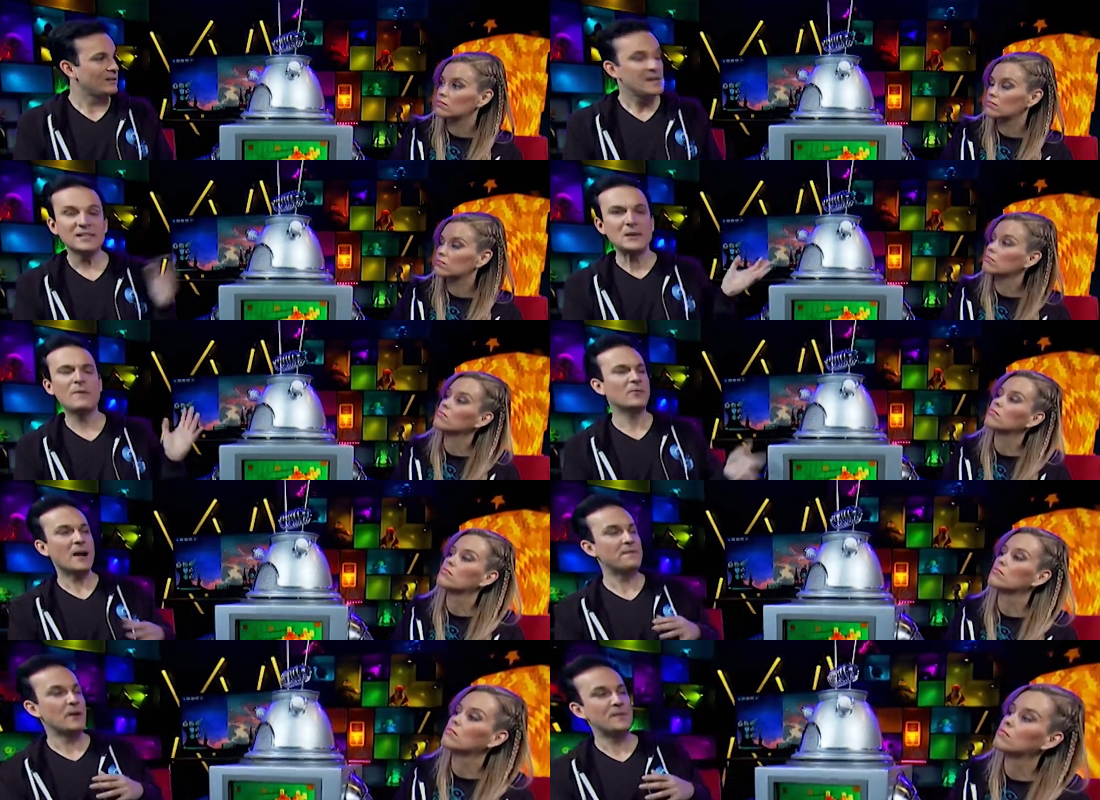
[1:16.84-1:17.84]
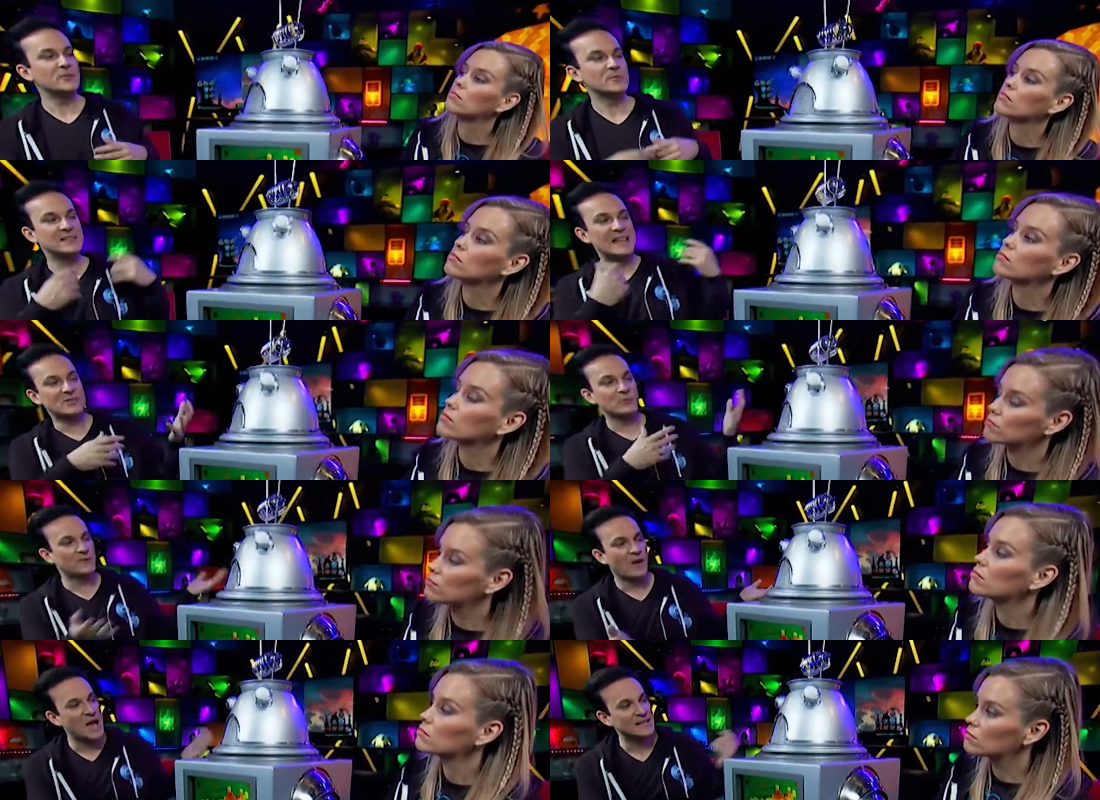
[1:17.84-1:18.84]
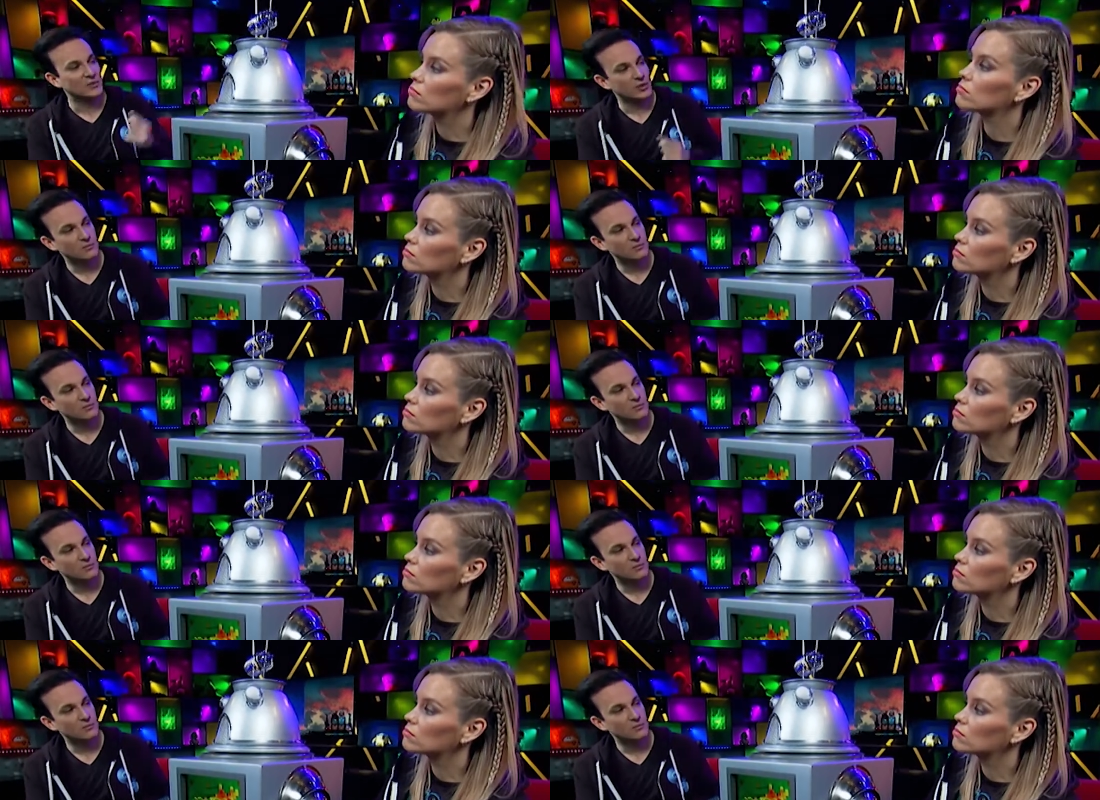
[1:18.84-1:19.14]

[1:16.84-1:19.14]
Speaker 1: Yes, however, I felt this was less refined.